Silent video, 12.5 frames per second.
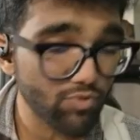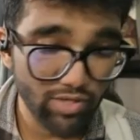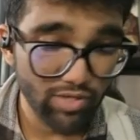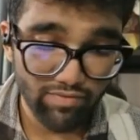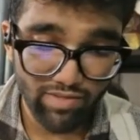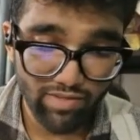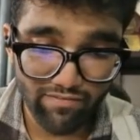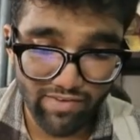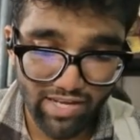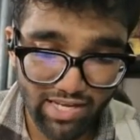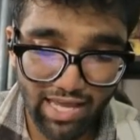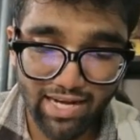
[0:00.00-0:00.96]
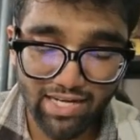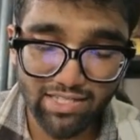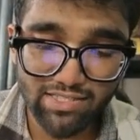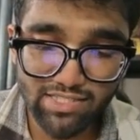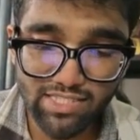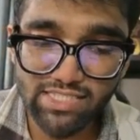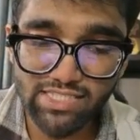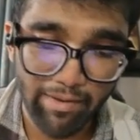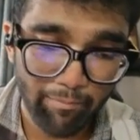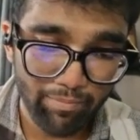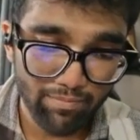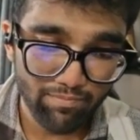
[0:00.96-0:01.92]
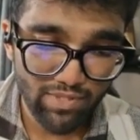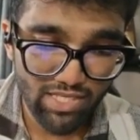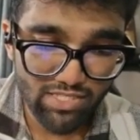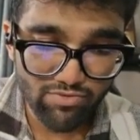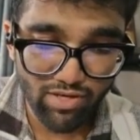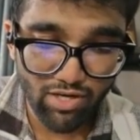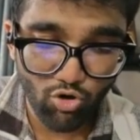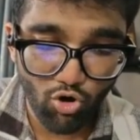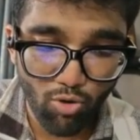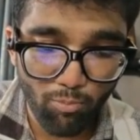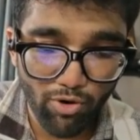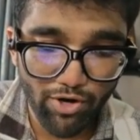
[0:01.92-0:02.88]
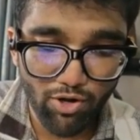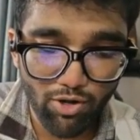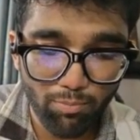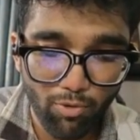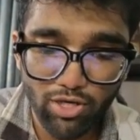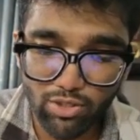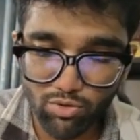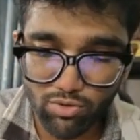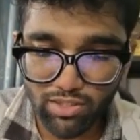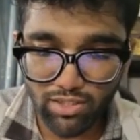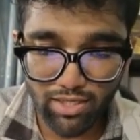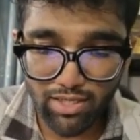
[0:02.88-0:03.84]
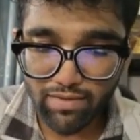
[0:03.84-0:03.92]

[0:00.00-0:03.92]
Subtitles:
Okay, they are very characteristic shape. These were rhomboid or polygonal.